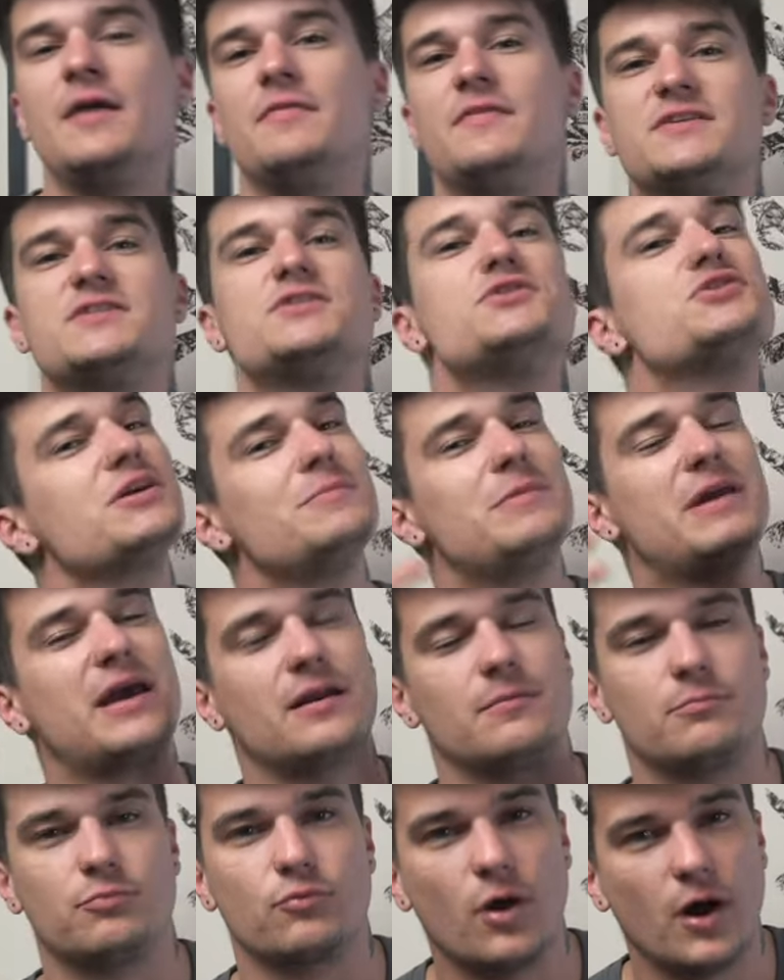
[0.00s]
This is just gonna be
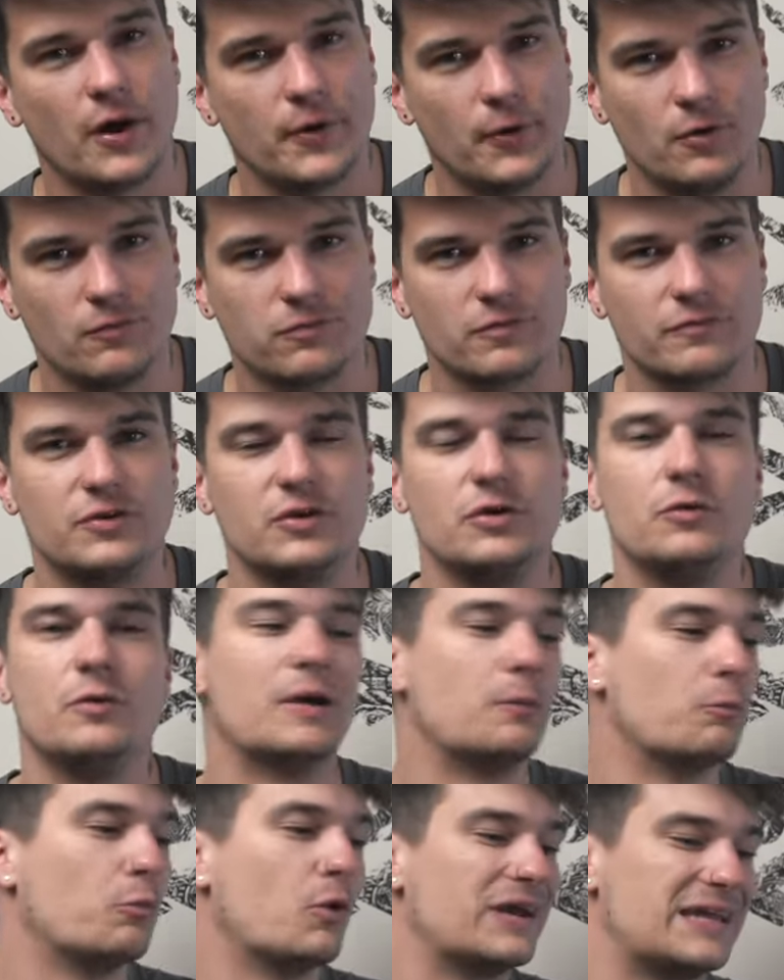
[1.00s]
kind of broad overview
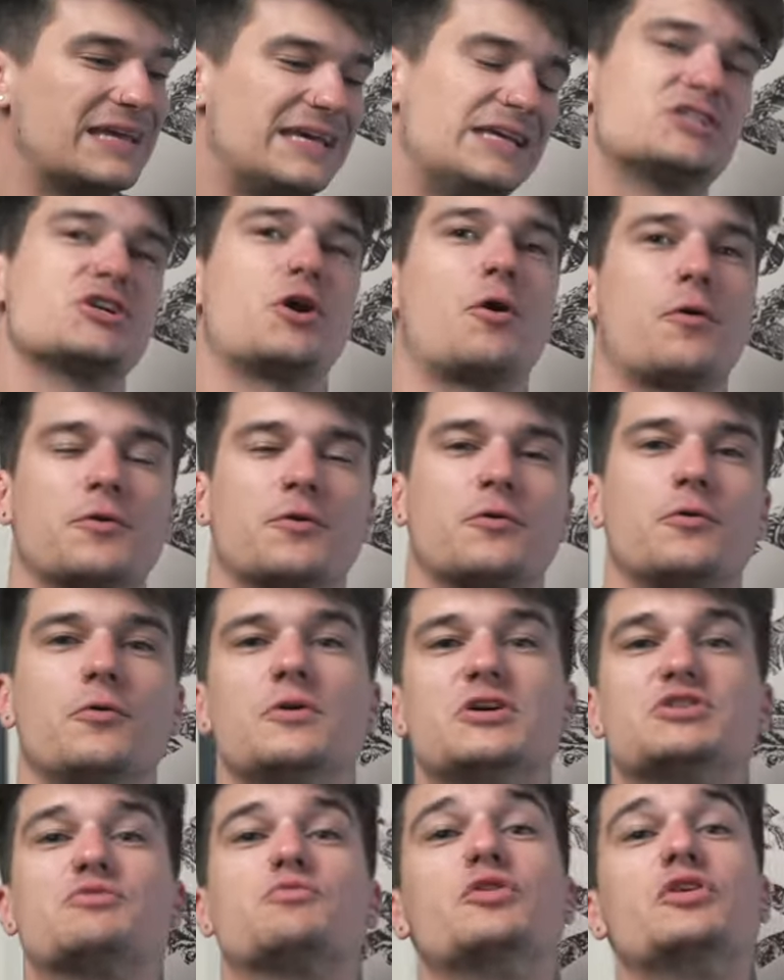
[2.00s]
and what each
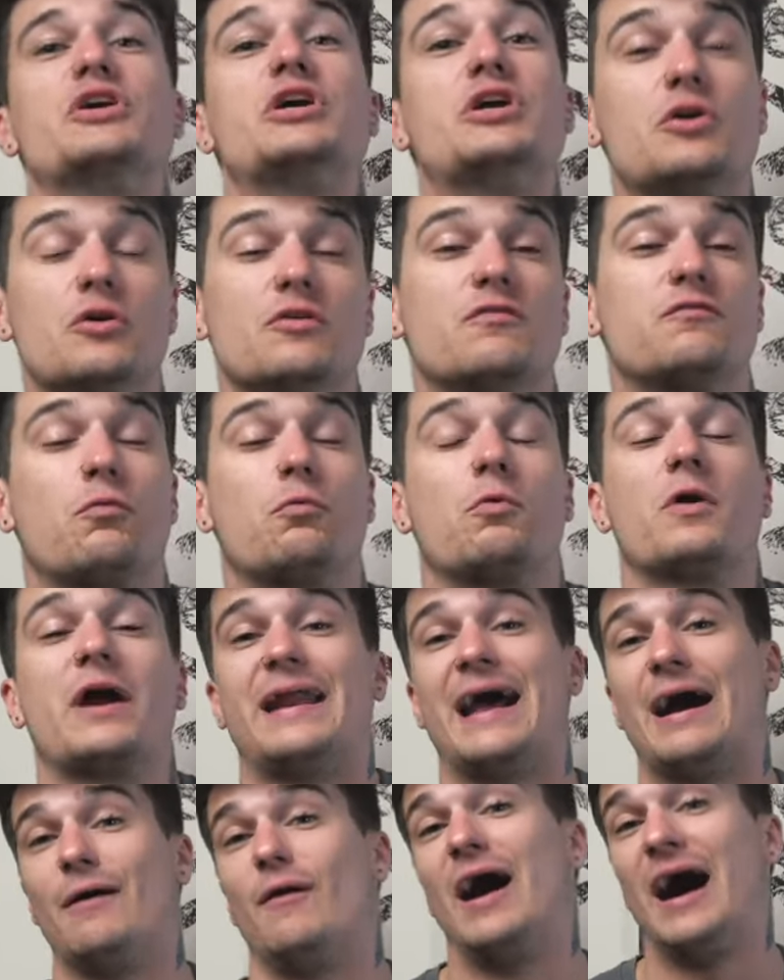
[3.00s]
article is really good for
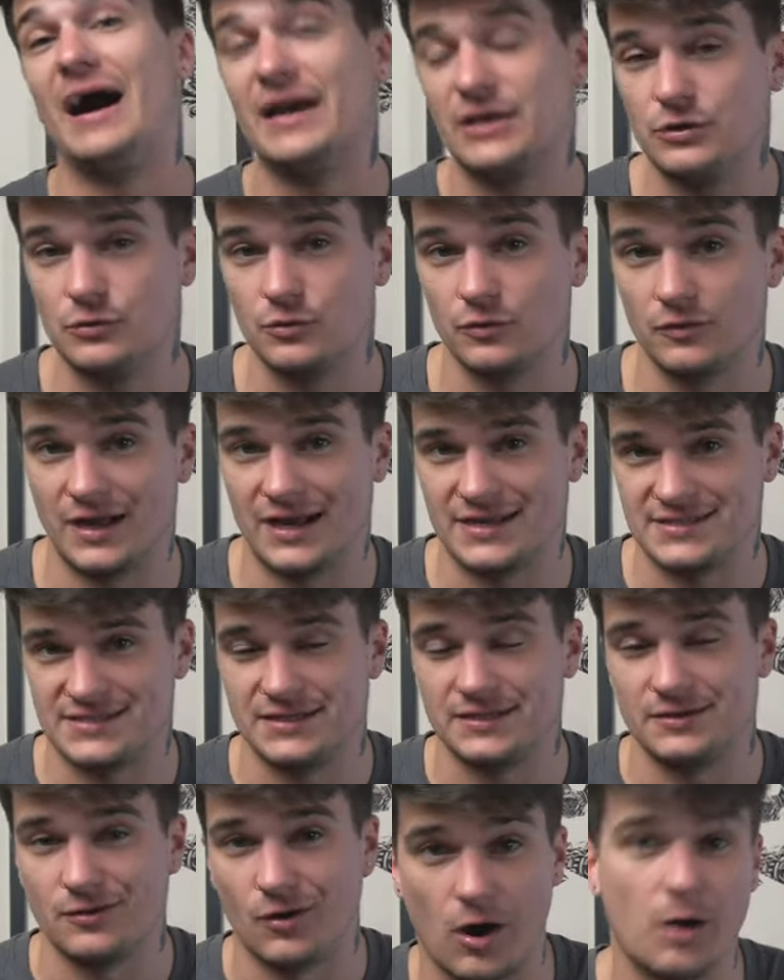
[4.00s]
and how I utilize
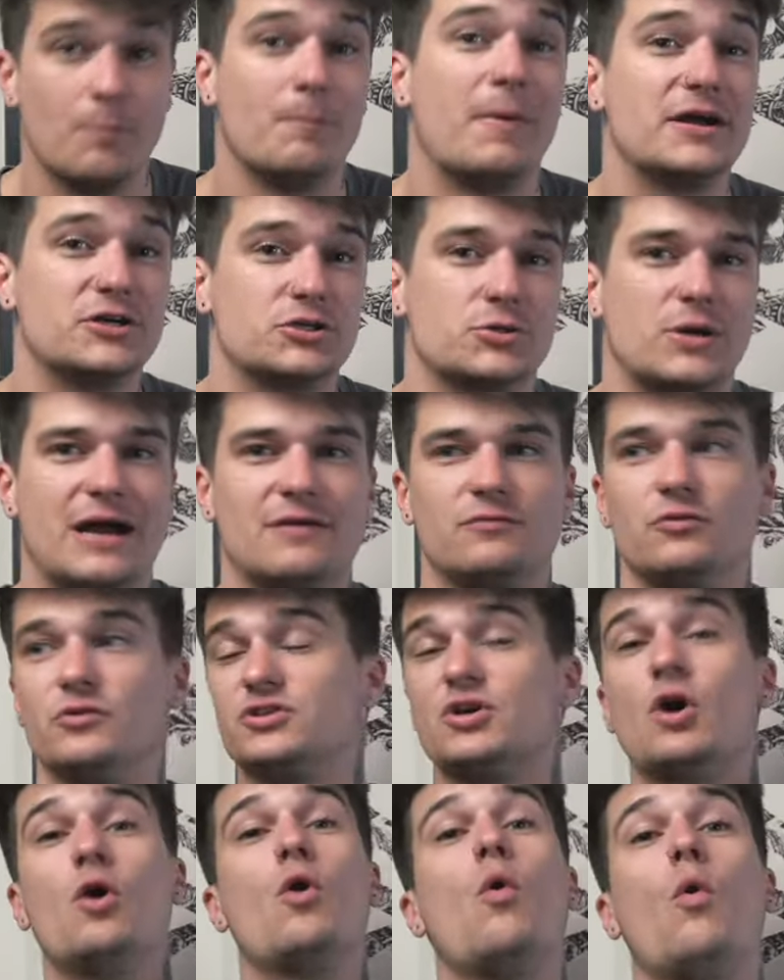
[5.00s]
it on my
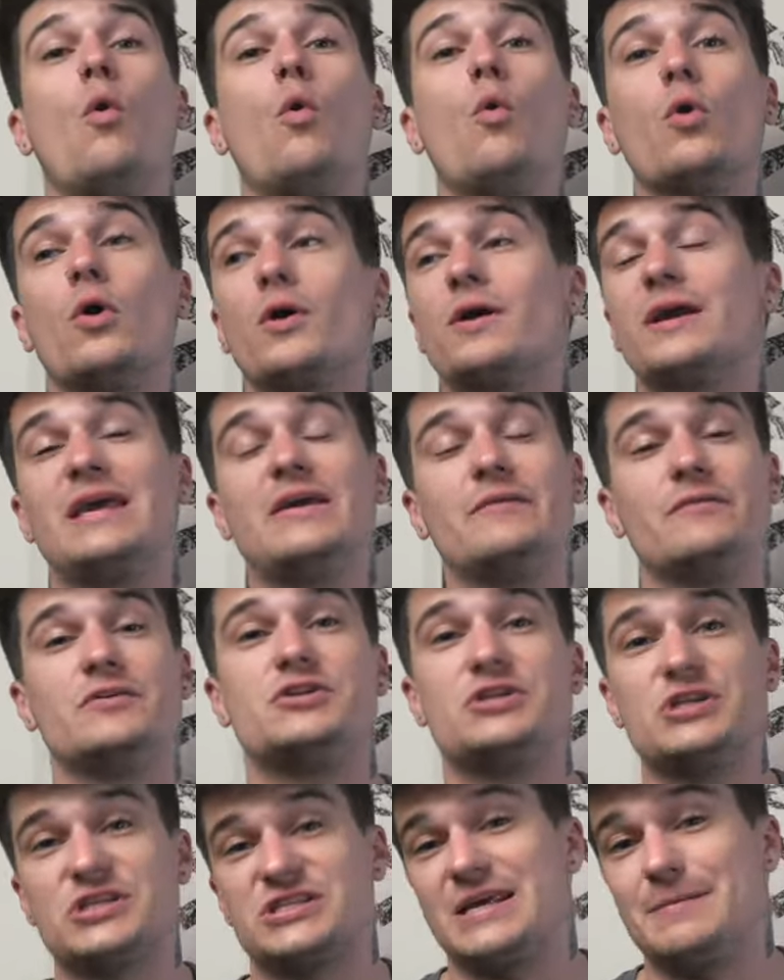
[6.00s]
travels or
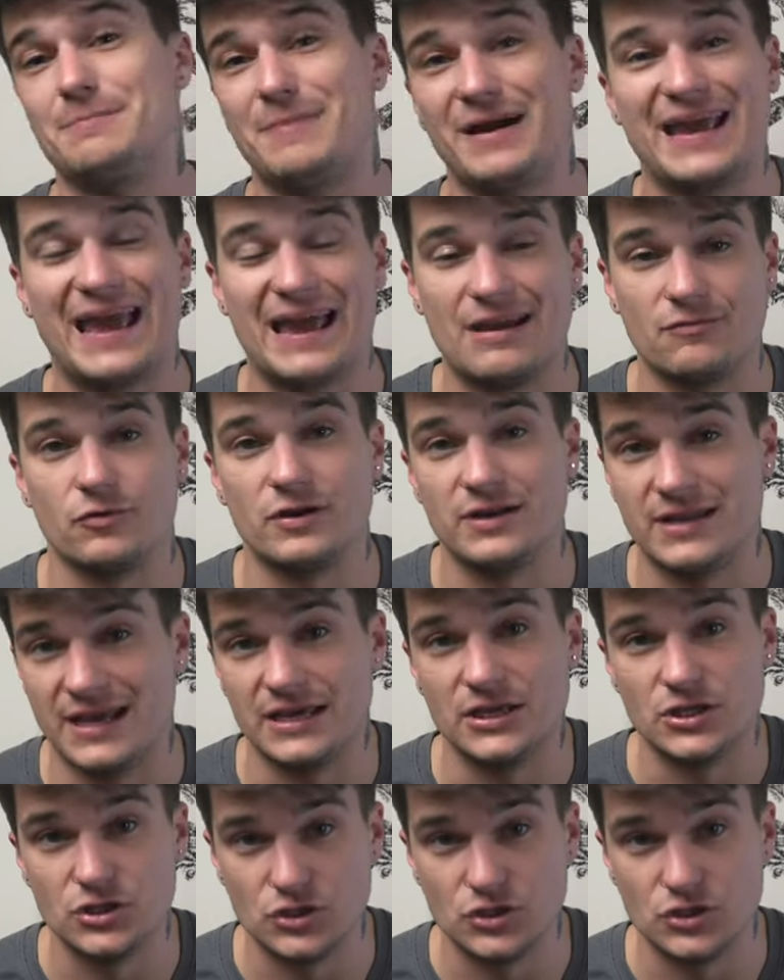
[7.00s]
even just in my everyday